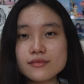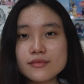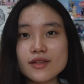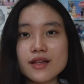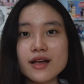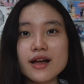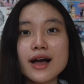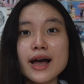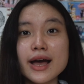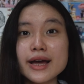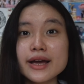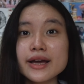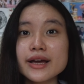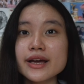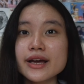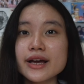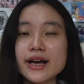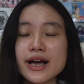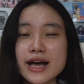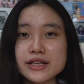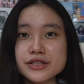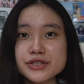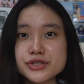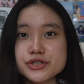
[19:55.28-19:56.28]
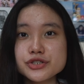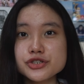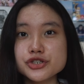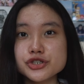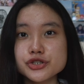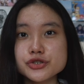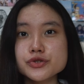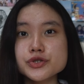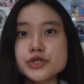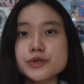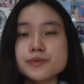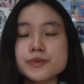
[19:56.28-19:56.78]
I had to
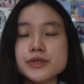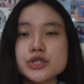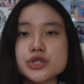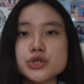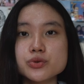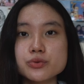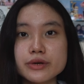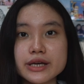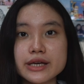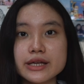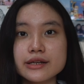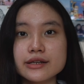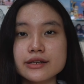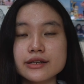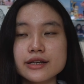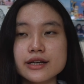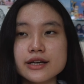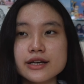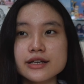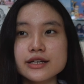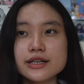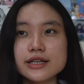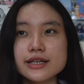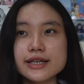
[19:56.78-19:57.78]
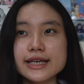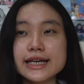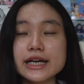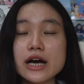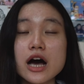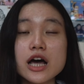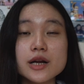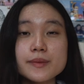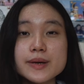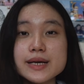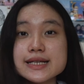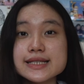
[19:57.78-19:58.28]
choose between
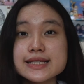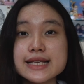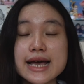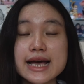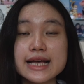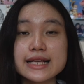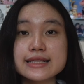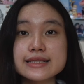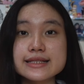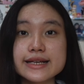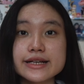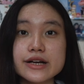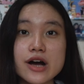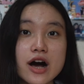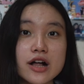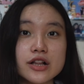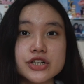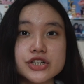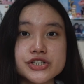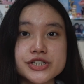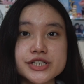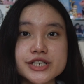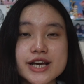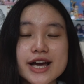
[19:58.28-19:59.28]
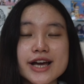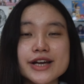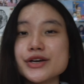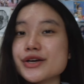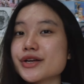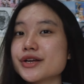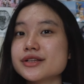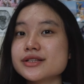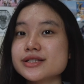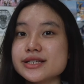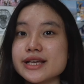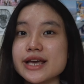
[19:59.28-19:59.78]
economics and psychology. I
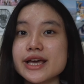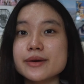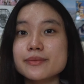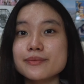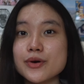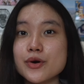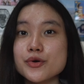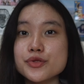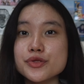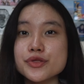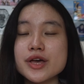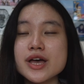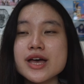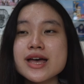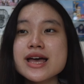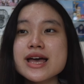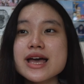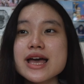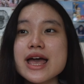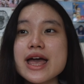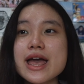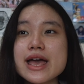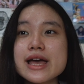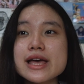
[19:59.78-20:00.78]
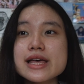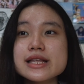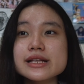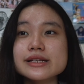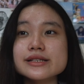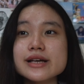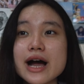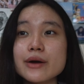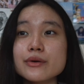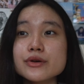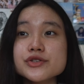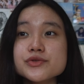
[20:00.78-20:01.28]
couldn't take both. And
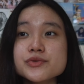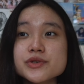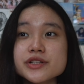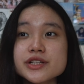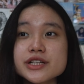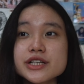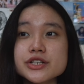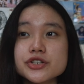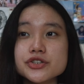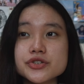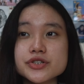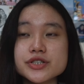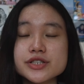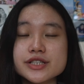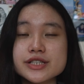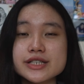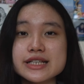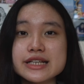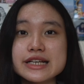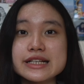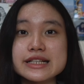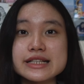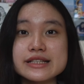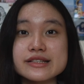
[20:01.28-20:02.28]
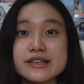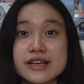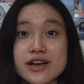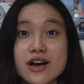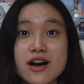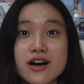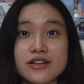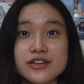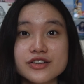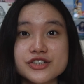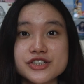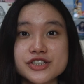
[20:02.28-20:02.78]
I was really interested in
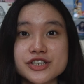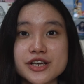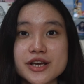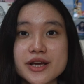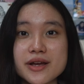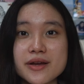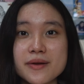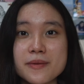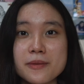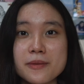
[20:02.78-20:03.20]
psychology,